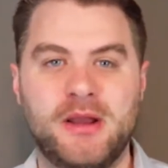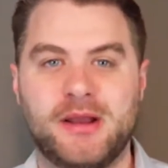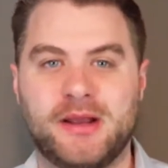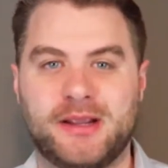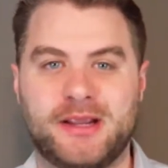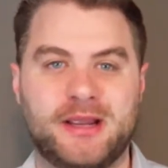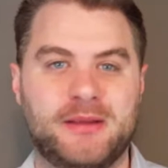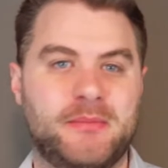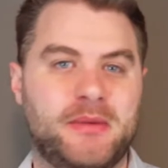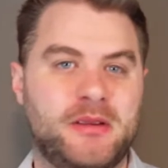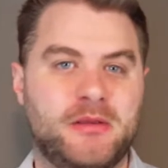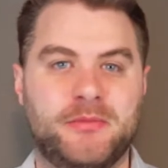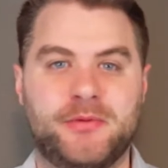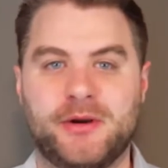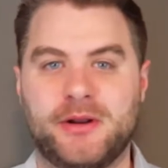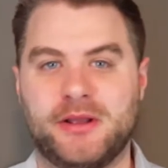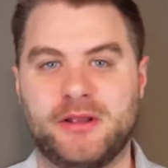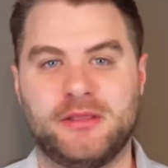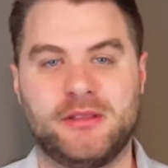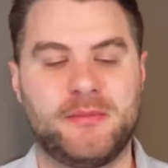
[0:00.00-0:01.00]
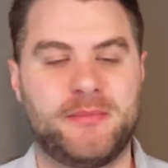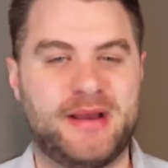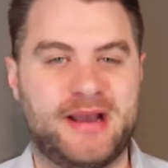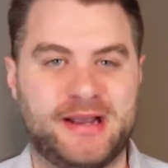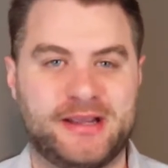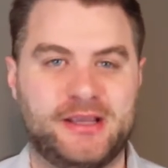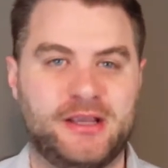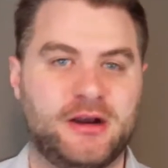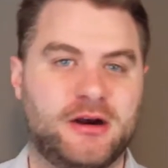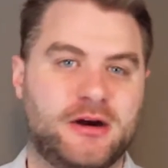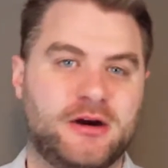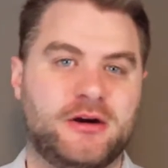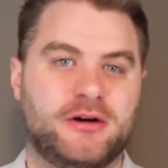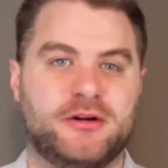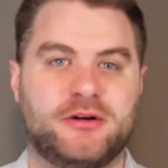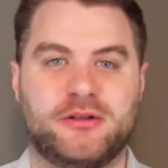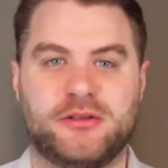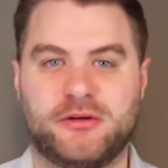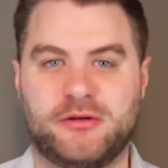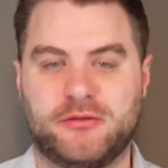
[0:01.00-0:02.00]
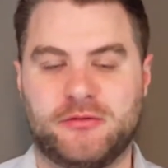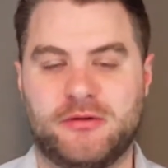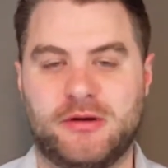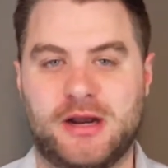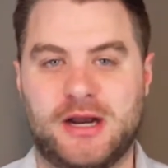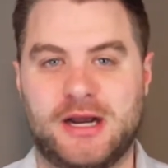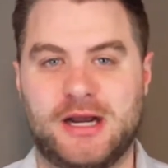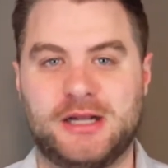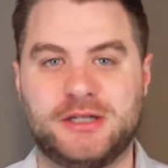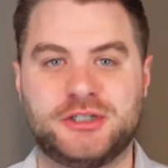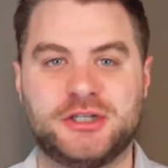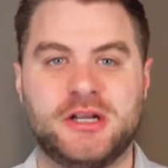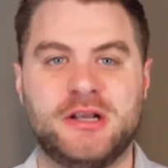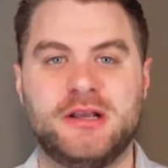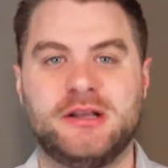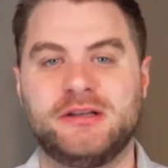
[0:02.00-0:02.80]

Again, maybe put it in the backyard or the garage,